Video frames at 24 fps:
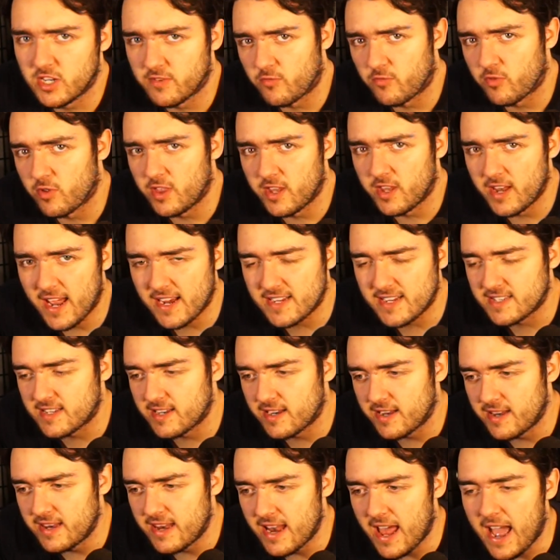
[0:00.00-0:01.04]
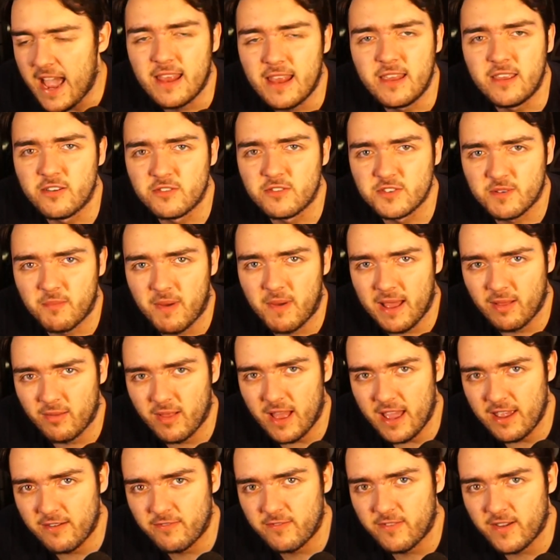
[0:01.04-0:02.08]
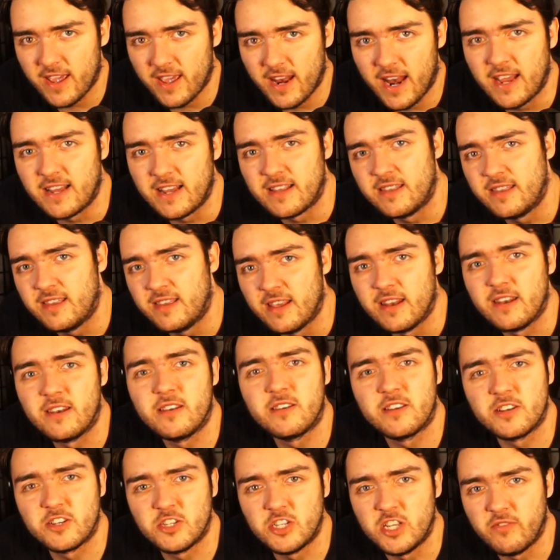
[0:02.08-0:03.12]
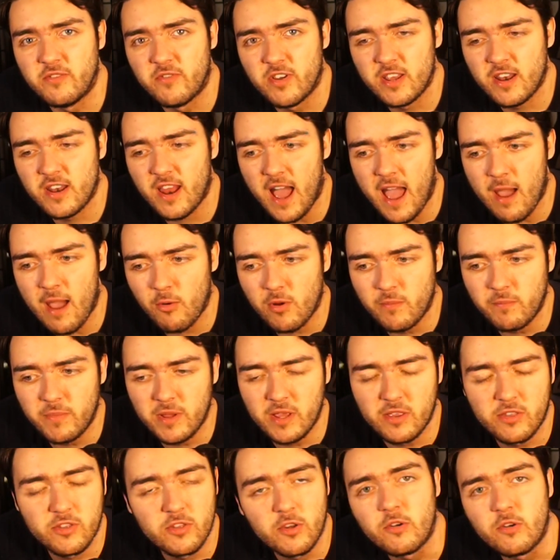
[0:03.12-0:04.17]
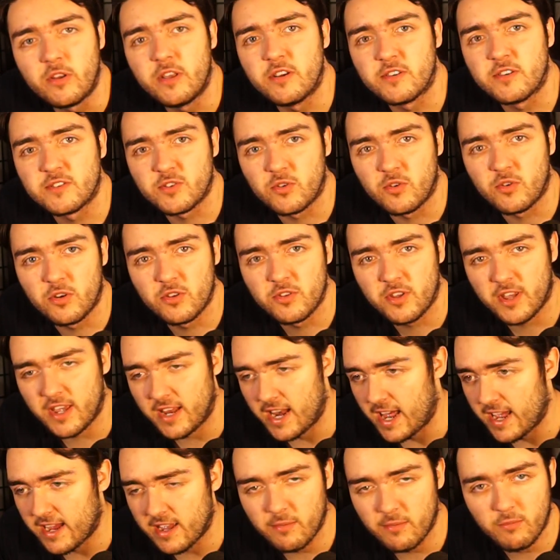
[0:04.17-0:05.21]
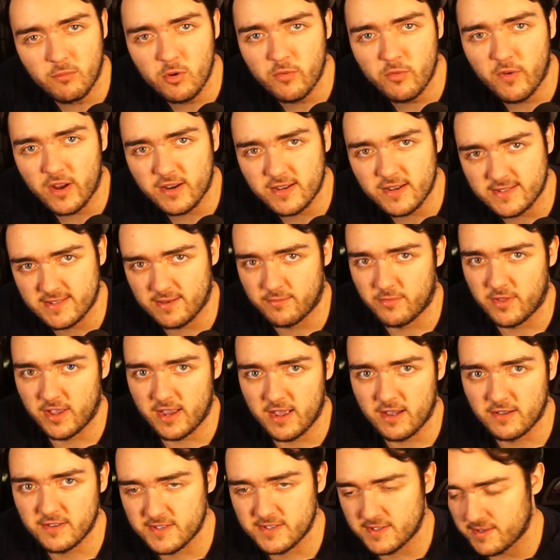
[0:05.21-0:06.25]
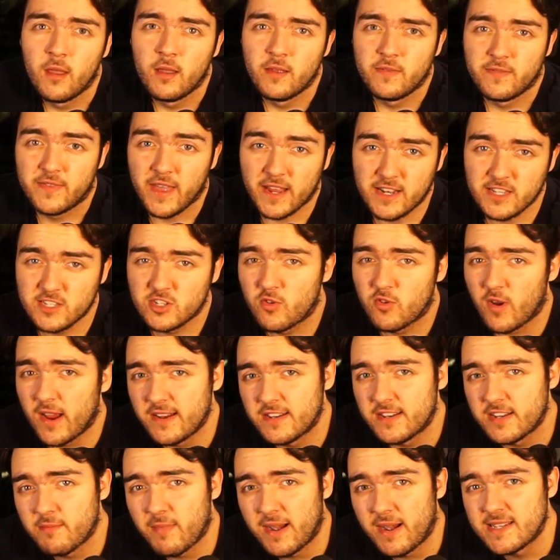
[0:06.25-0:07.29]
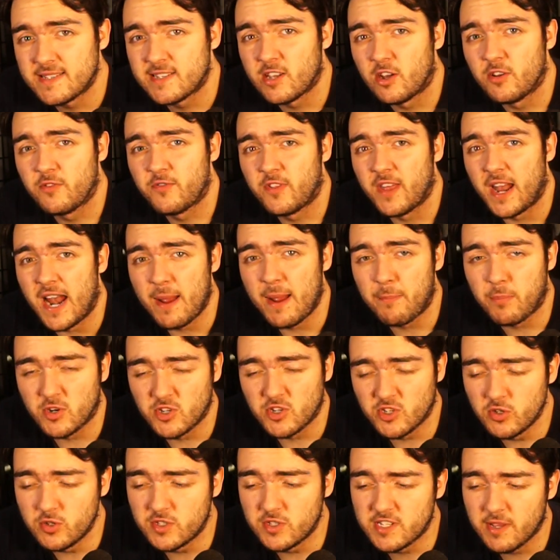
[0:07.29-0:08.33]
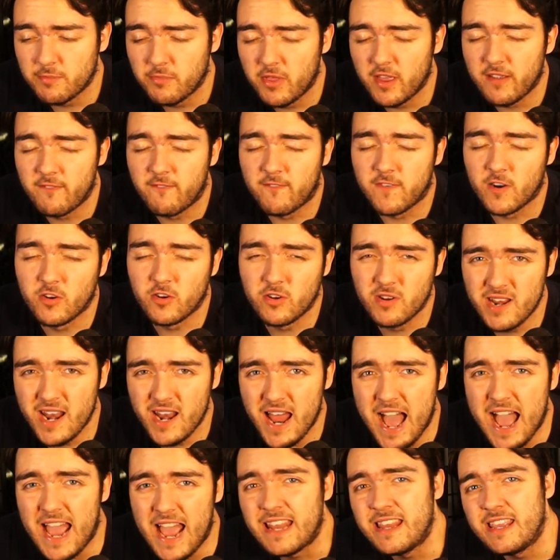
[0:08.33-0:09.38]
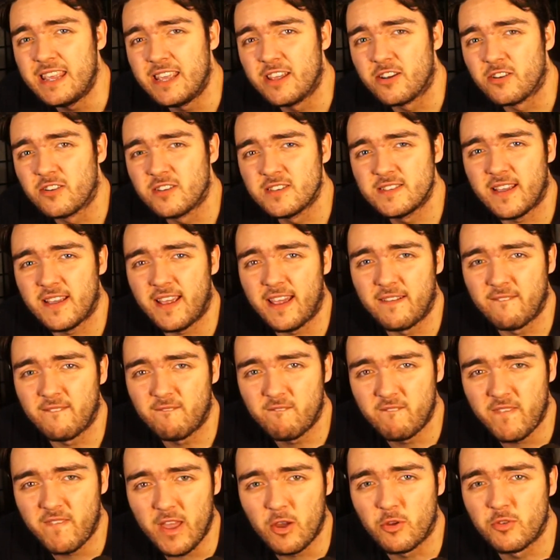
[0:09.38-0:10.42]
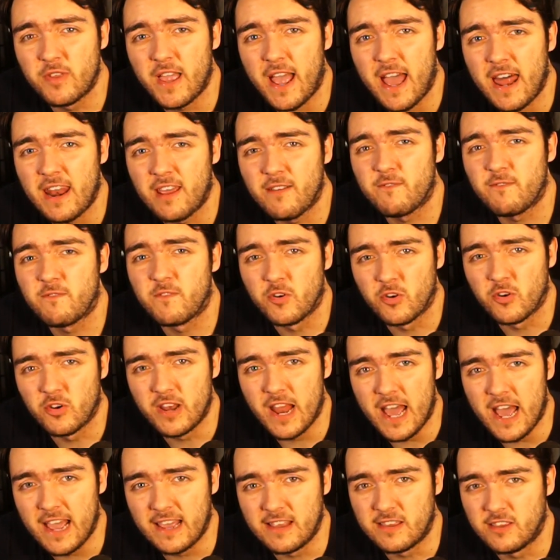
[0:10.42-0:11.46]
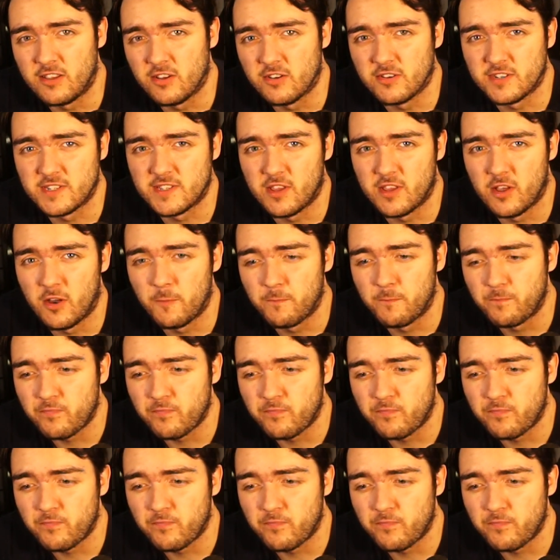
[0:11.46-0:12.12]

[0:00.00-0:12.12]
for the next 9 years of my life and I didn't achieve it, I would be 30 years old and I can move on to something else. That is granting myself that I pursued something for 9 years and failed at it for 9 years, though.